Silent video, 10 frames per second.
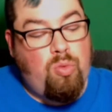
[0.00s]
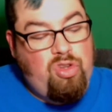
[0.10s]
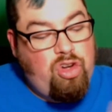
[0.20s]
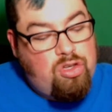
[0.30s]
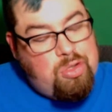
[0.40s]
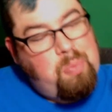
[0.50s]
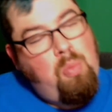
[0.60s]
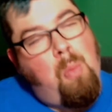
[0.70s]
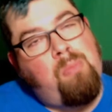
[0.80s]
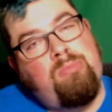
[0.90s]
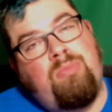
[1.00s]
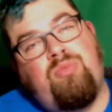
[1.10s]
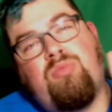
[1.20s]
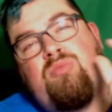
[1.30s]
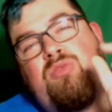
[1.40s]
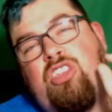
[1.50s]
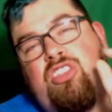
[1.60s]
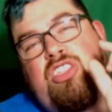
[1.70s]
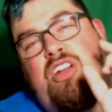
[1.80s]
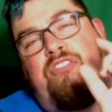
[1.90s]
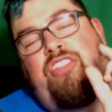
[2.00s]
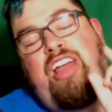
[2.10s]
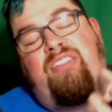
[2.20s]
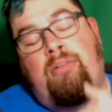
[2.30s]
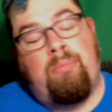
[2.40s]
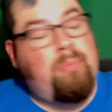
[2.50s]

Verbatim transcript: Just, just enough flavor.